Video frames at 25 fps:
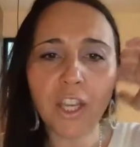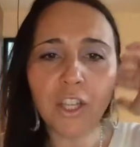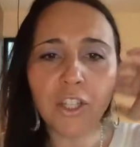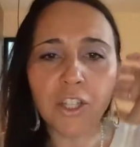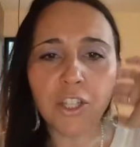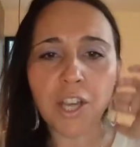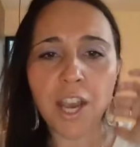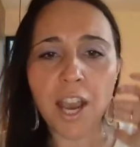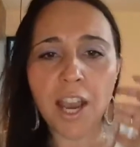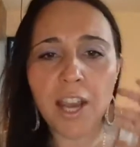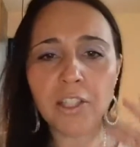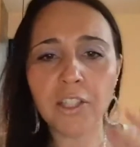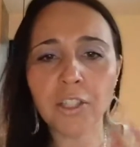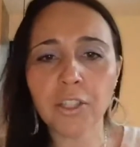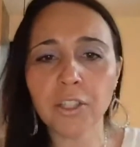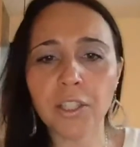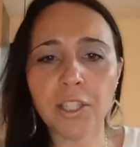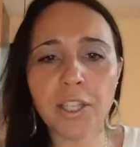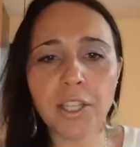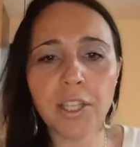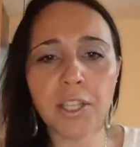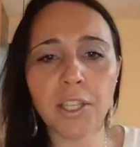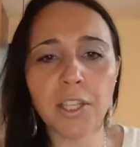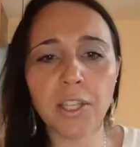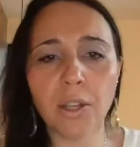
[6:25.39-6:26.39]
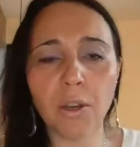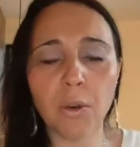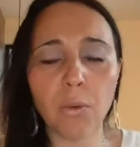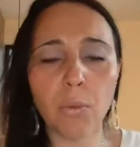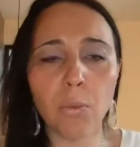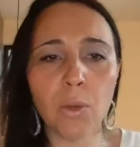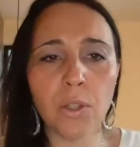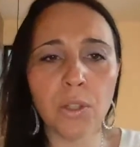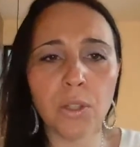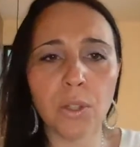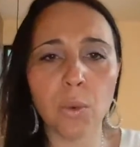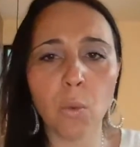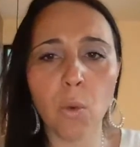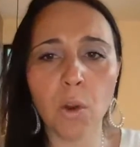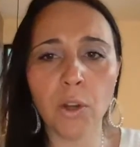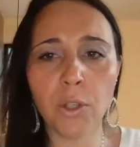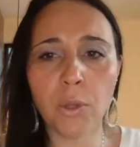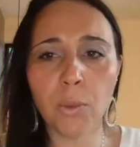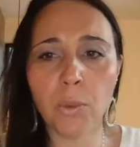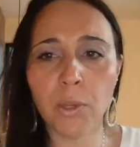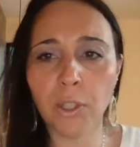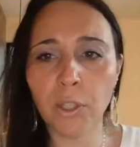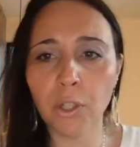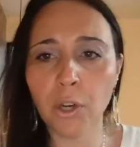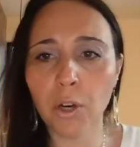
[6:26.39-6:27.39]
she actually was the one
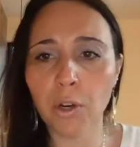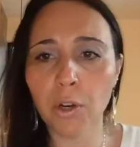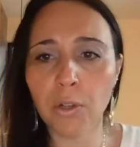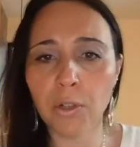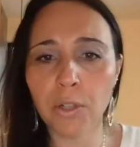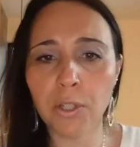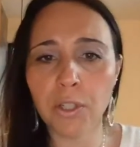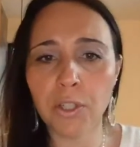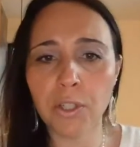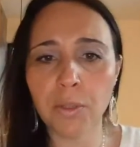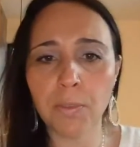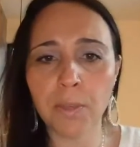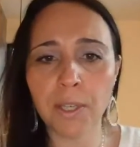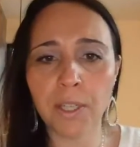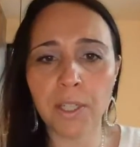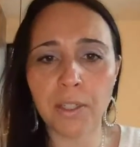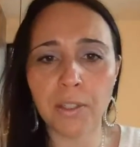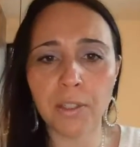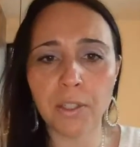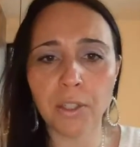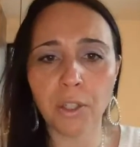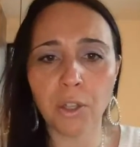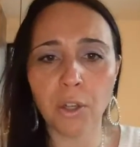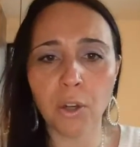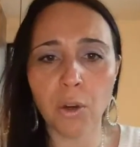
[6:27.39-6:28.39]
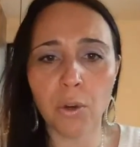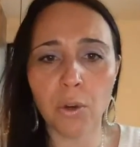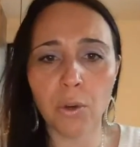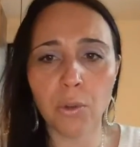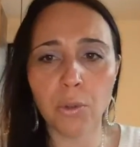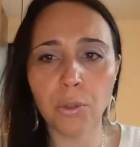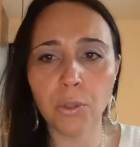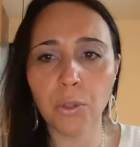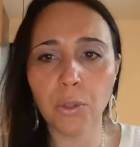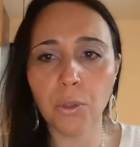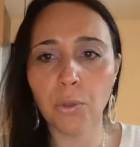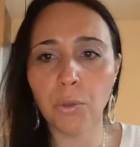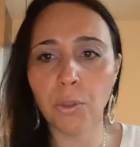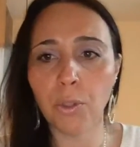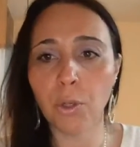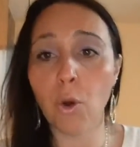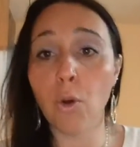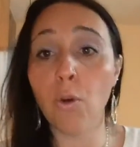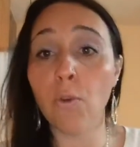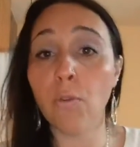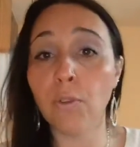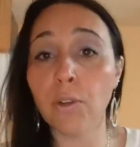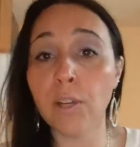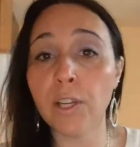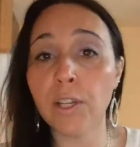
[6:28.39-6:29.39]
who encouraged me to go to an
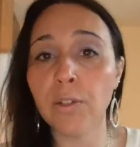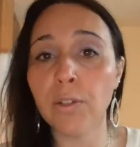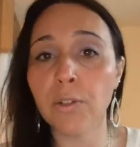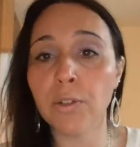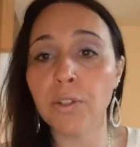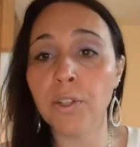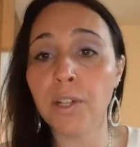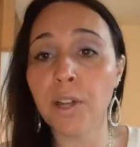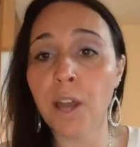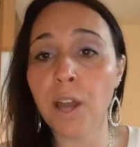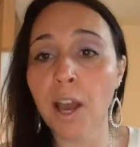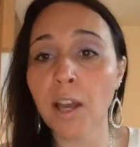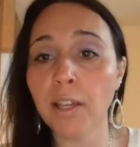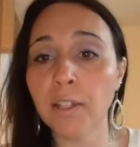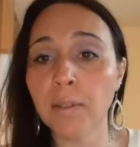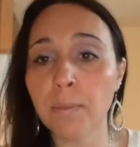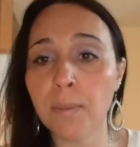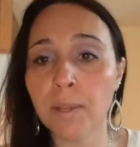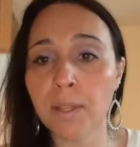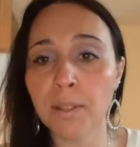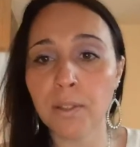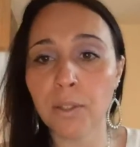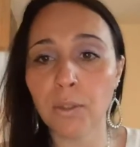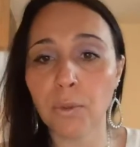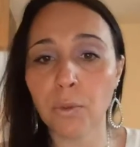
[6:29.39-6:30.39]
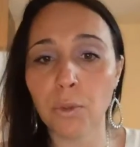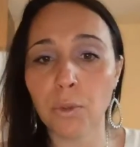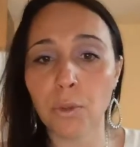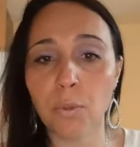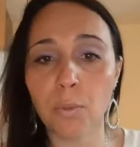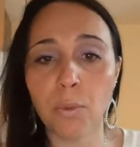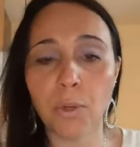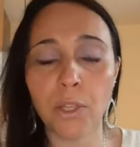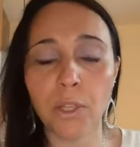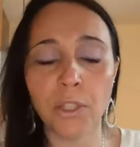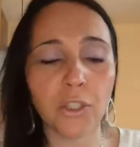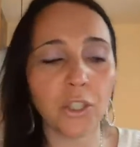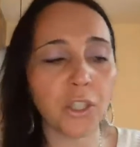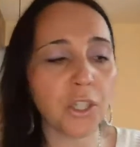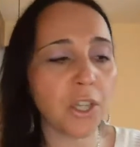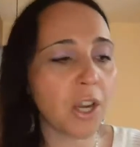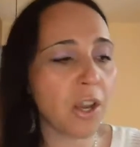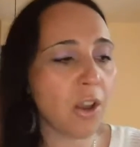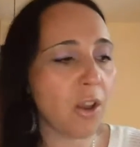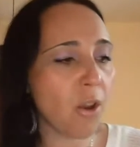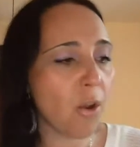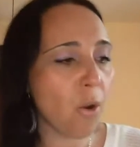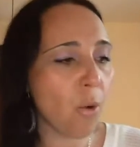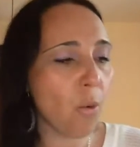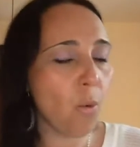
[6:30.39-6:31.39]
Overeaters Anonymous group, which,
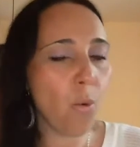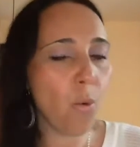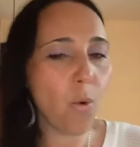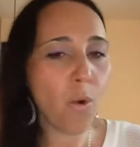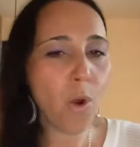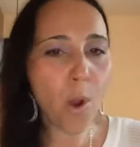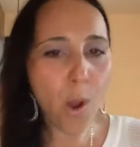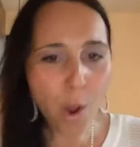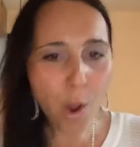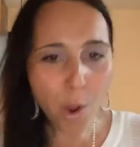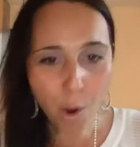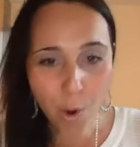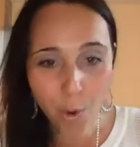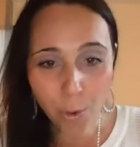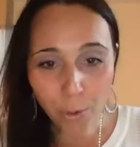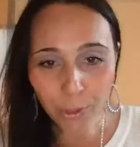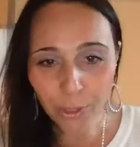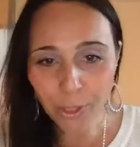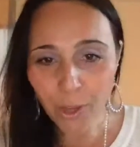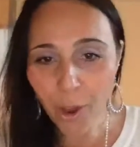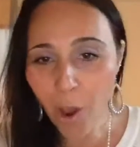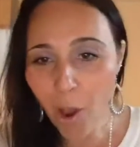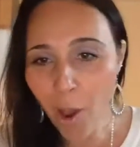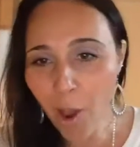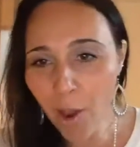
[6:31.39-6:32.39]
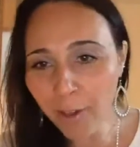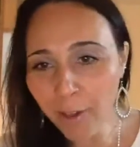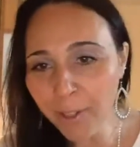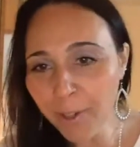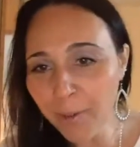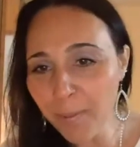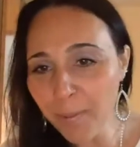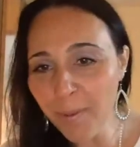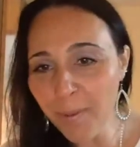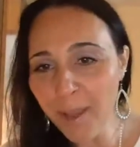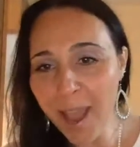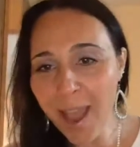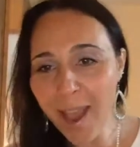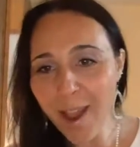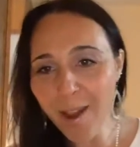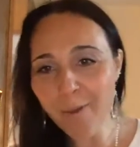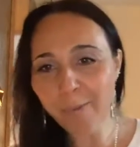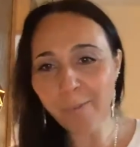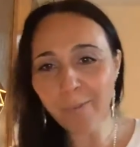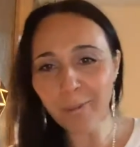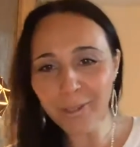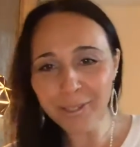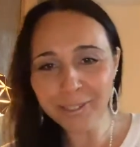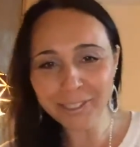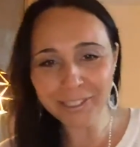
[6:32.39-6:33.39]
woo, talk
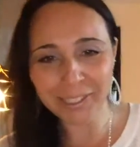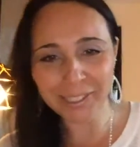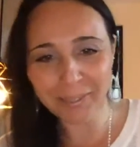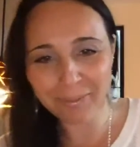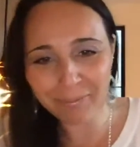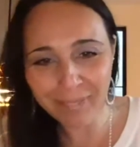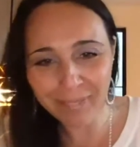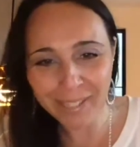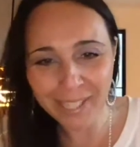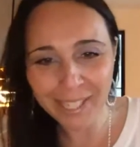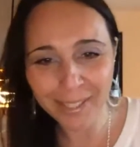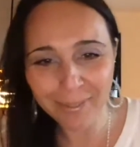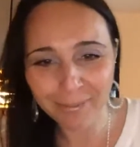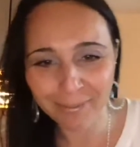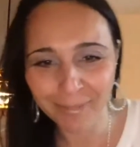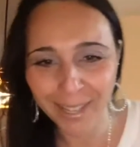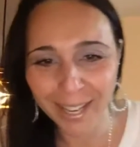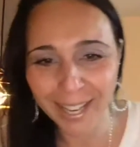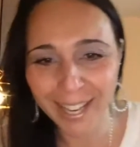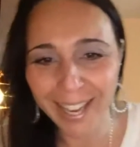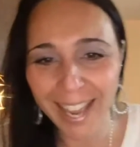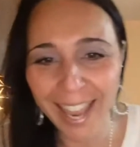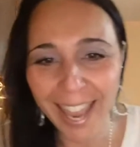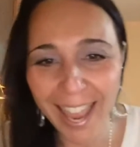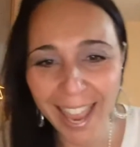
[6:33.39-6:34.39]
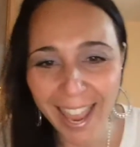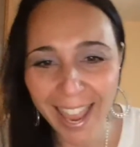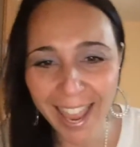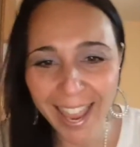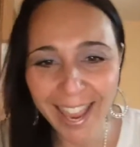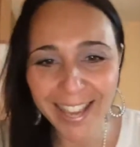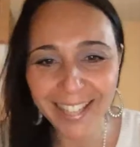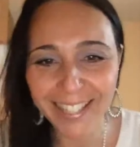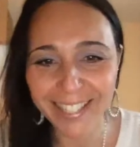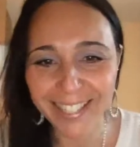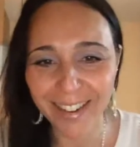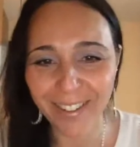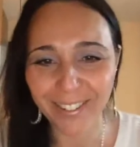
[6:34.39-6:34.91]
about pushing me to my edge.